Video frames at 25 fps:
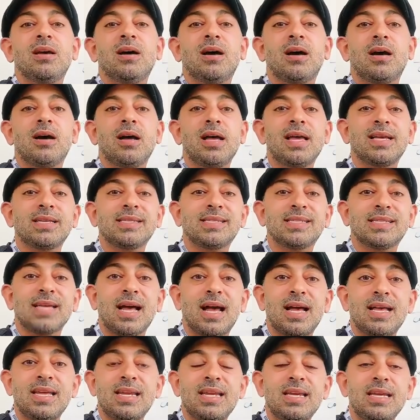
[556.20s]

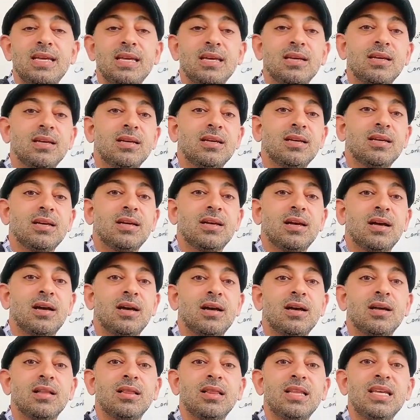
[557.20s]
anxiety
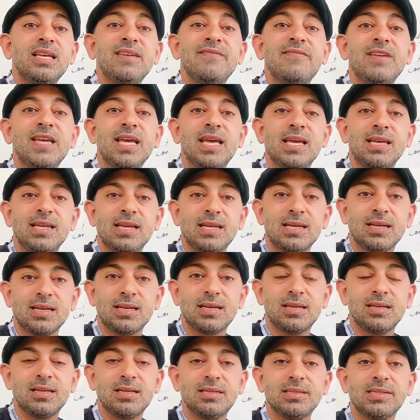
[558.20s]

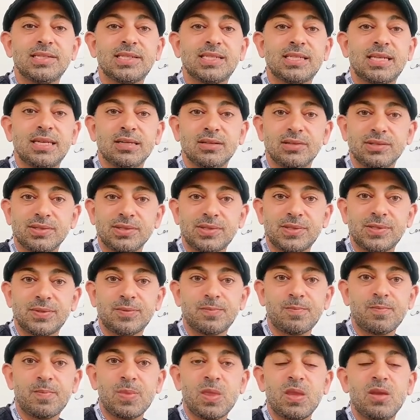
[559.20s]
alleviating
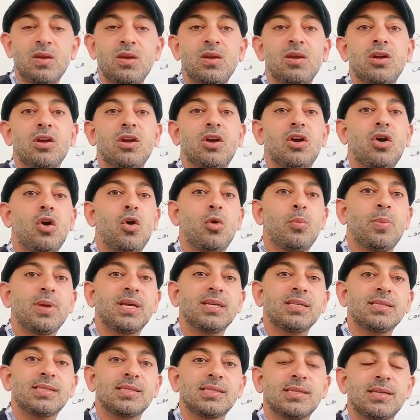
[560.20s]
skills,
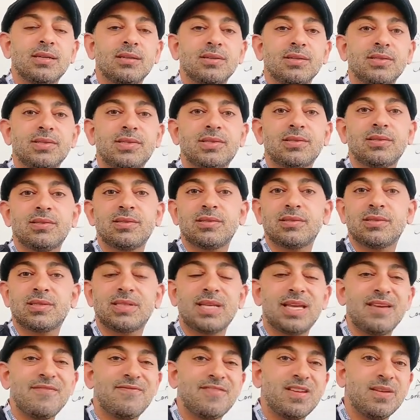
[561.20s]
coping skills,
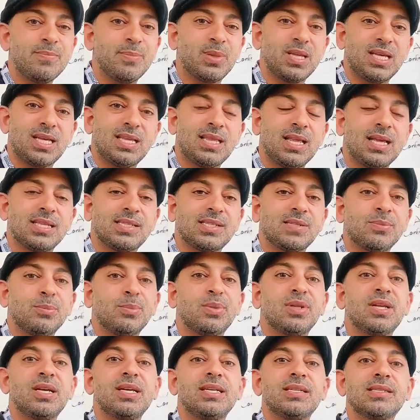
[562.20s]
safety plan that's in
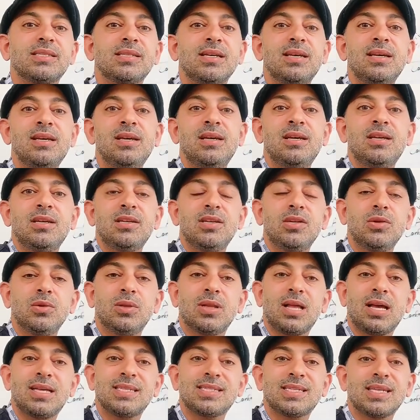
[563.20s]
place,
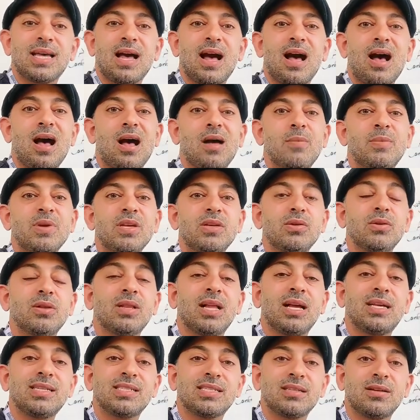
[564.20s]
utilizing a hobby,
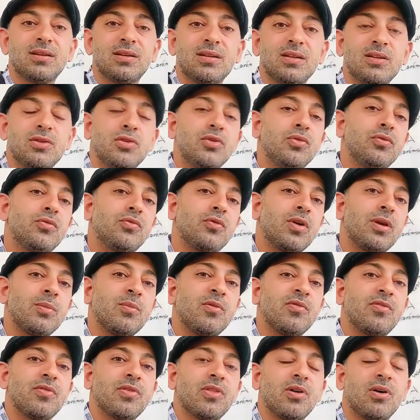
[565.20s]
utilizing a new frame
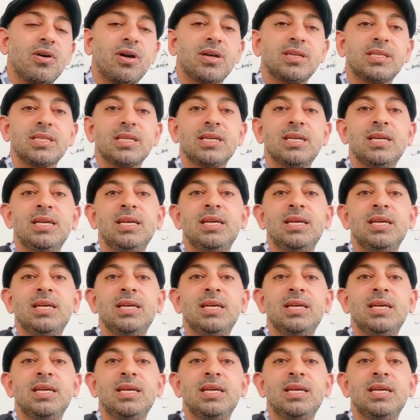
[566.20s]
of thought,